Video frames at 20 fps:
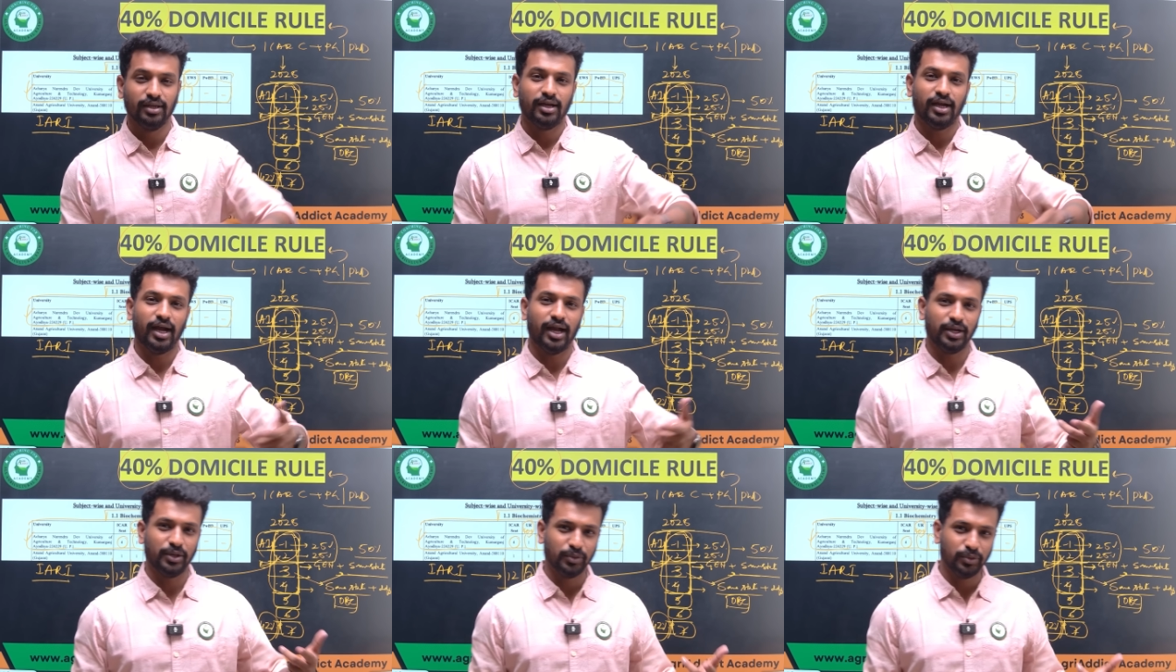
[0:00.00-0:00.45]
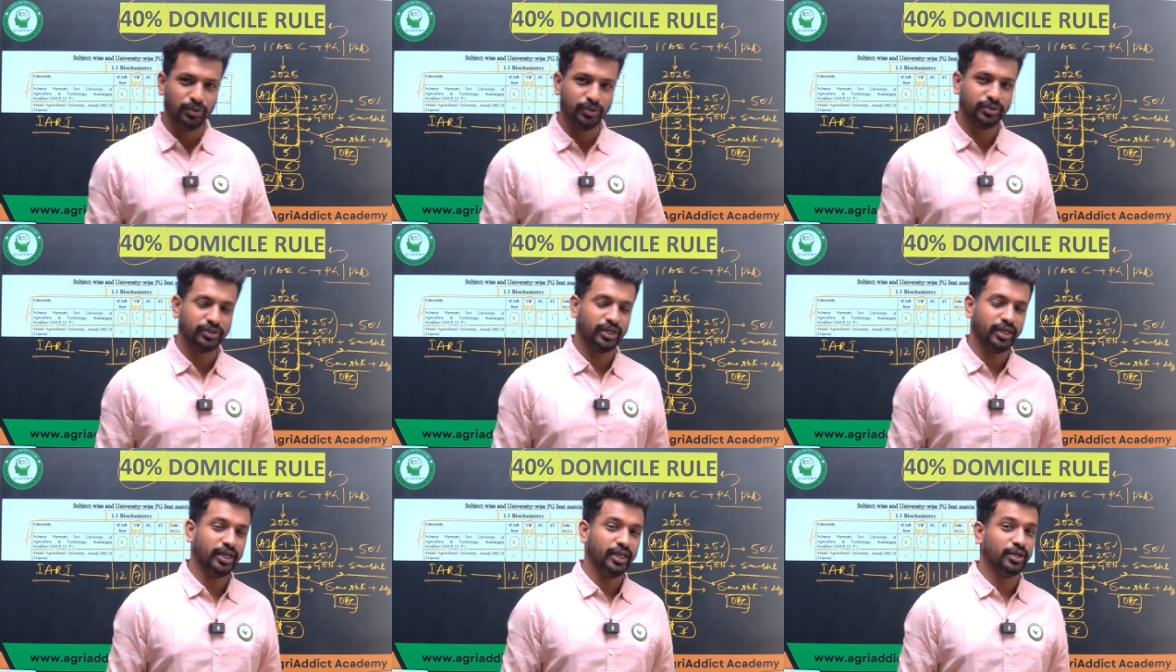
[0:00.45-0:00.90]
and 2 to
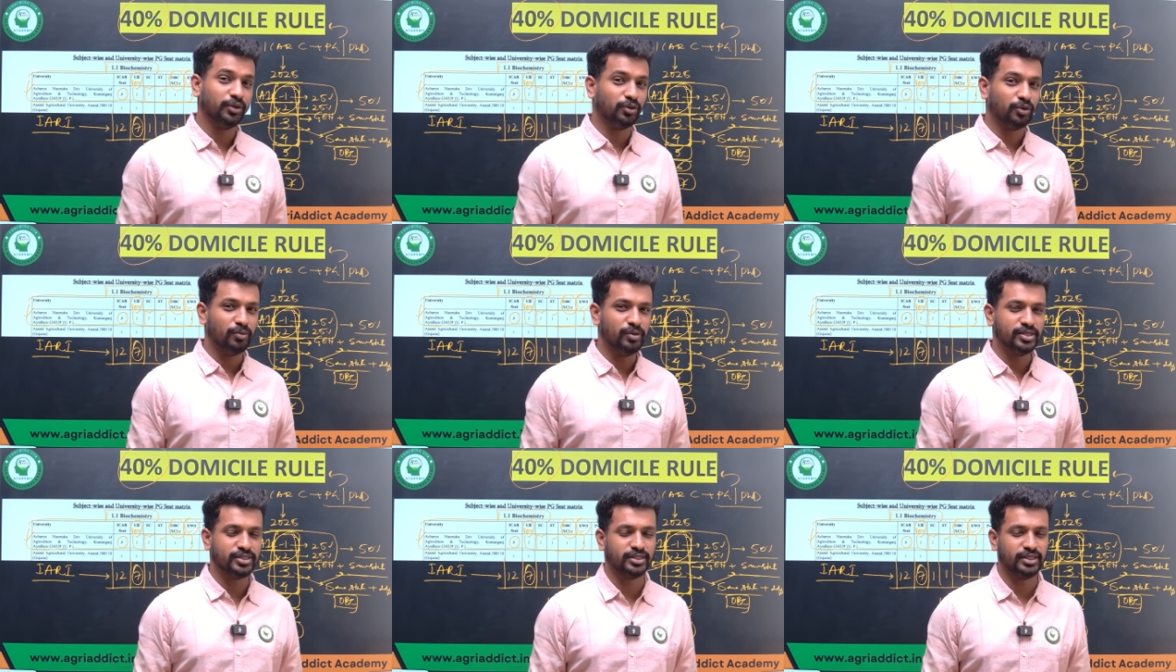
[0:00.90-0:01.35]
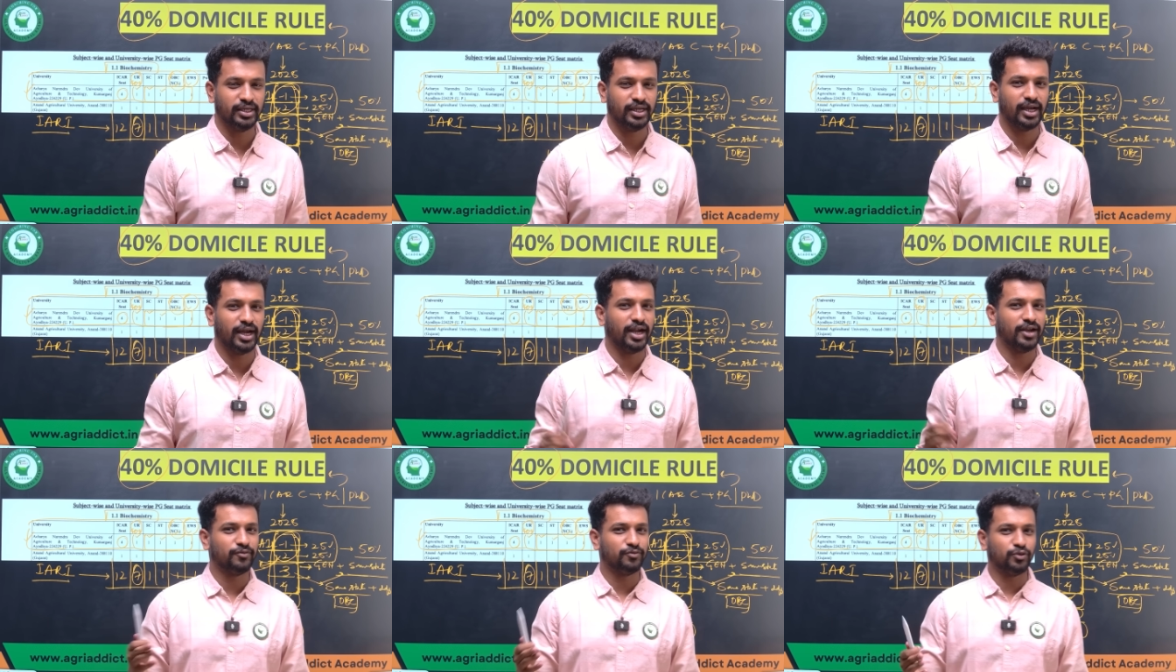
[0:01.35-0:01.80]
3 in OBC
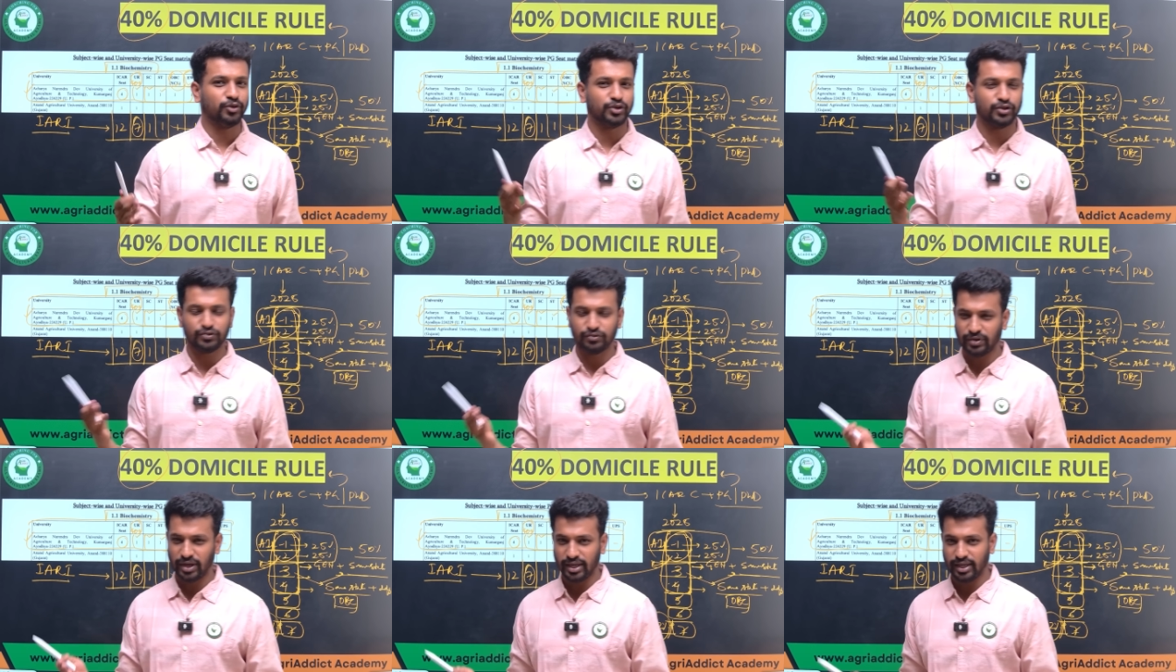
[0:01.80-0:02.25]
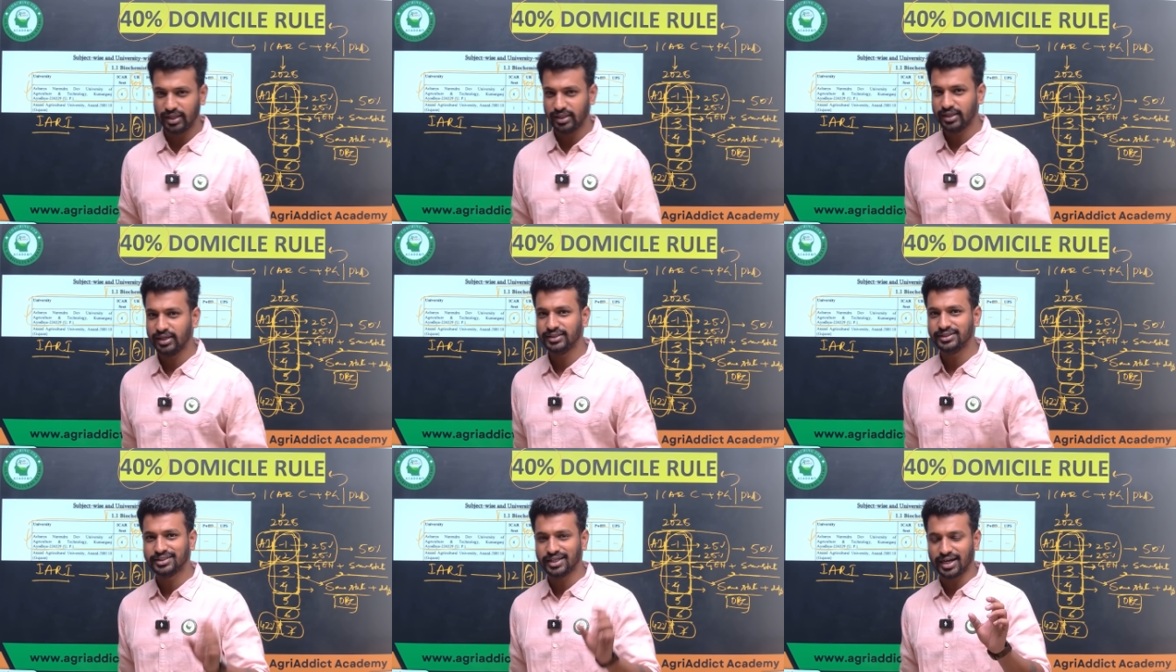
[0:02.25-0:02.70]
and 4 to 5 in
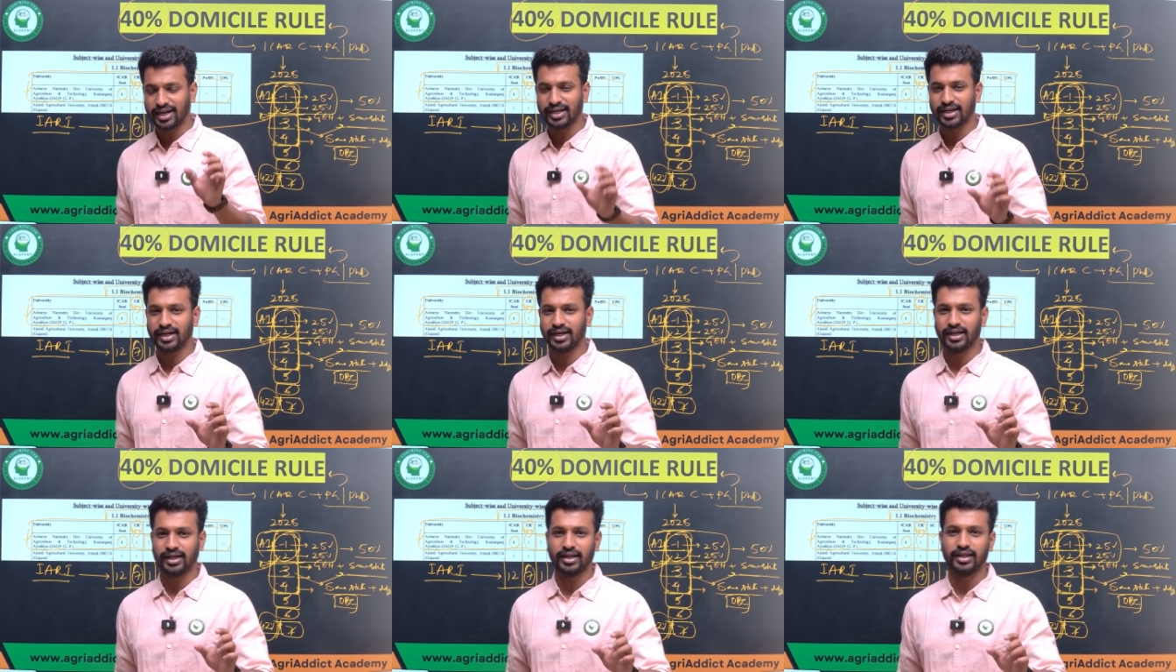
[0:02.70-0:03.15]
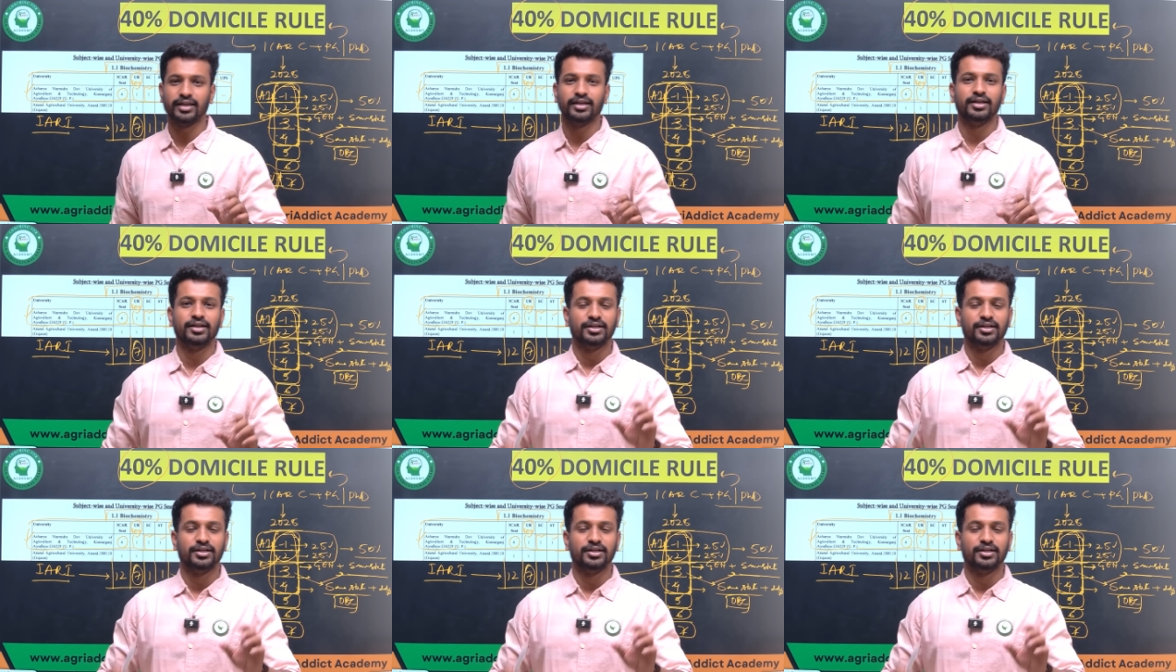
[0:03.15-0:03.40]
the general category.